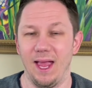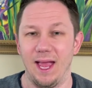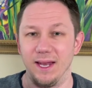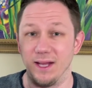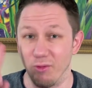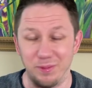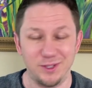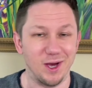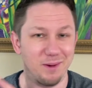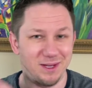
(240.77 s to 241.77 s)
And uh,
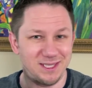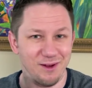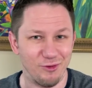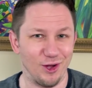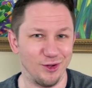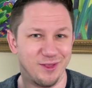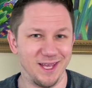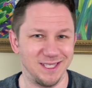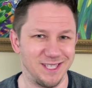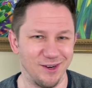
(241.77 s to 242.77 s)
talking about several other
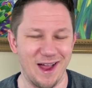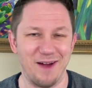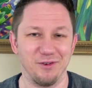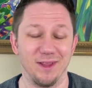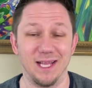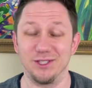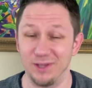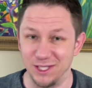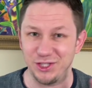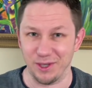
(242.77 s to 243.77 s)
things here after that. So
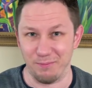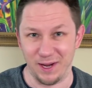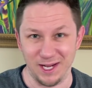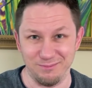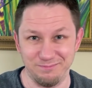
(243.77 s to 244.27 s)
let's jump right in.